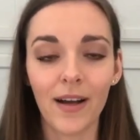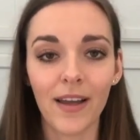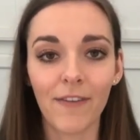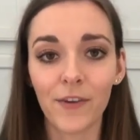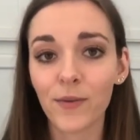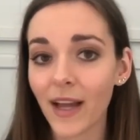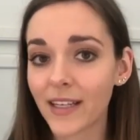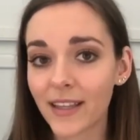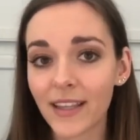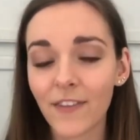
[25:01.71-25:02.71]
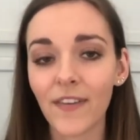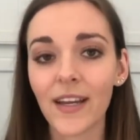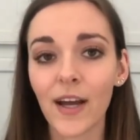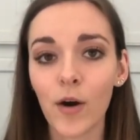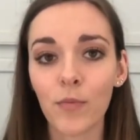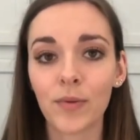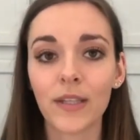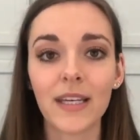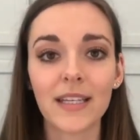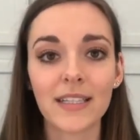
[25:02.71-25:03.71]
If you liked this video,
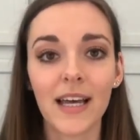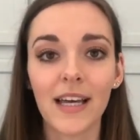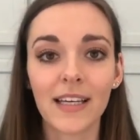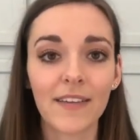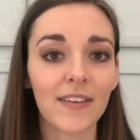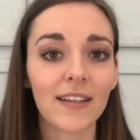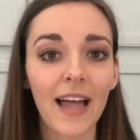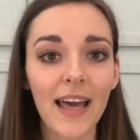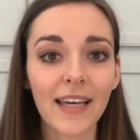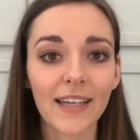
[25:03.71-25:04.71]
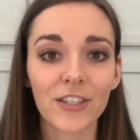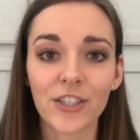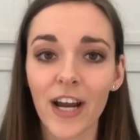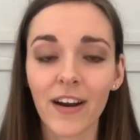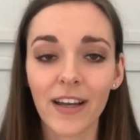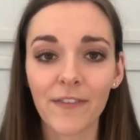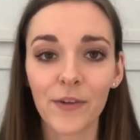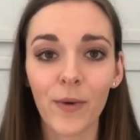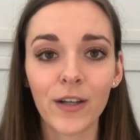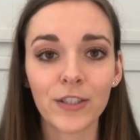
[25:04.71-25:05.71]
please give it a like, share it if
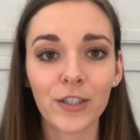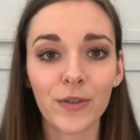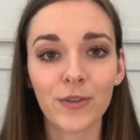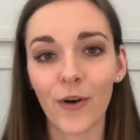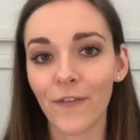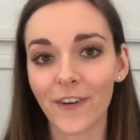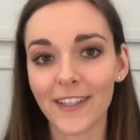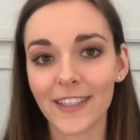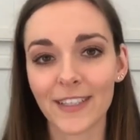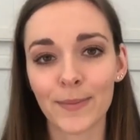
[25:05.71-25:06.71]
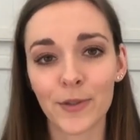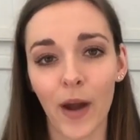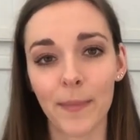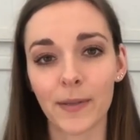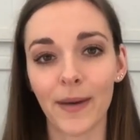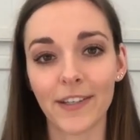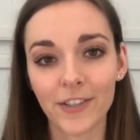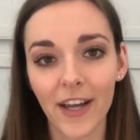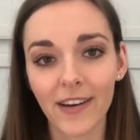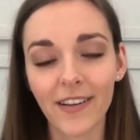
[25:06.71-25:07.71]
you want to, don't forget to subscribe to my
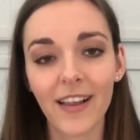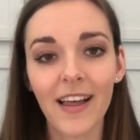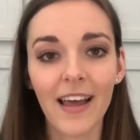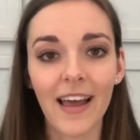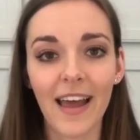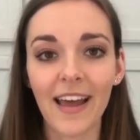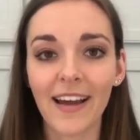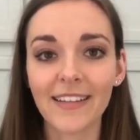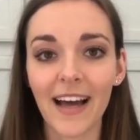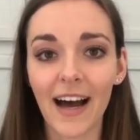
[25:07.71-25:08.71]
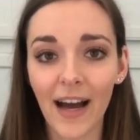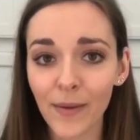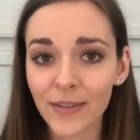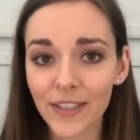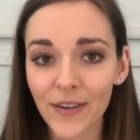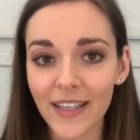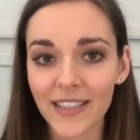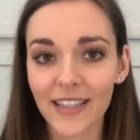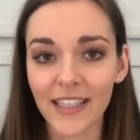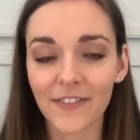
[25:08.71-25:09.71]
channel, and I will see you guys
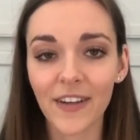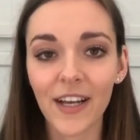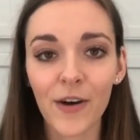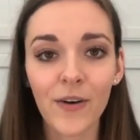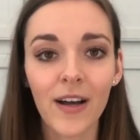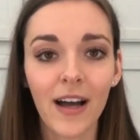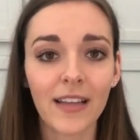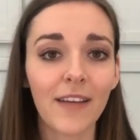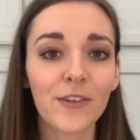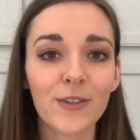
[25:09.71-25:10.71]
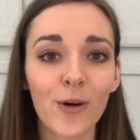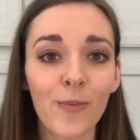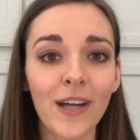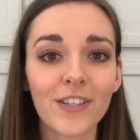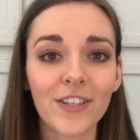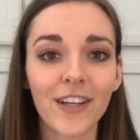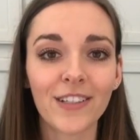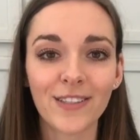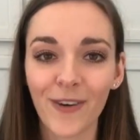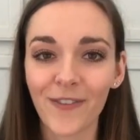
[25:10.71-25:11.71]
in the next video. I love you so much.
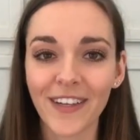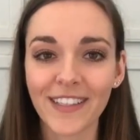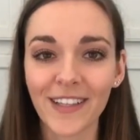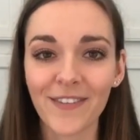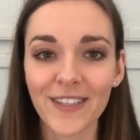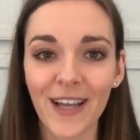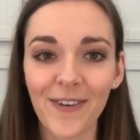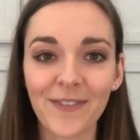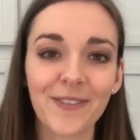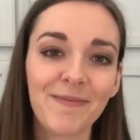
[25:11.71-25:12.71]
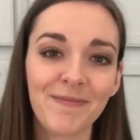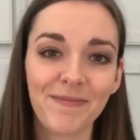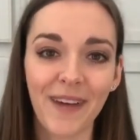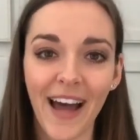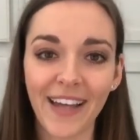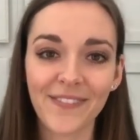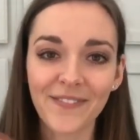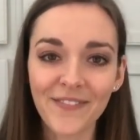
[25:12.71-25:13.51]
Don't forget to love yourself. Bye.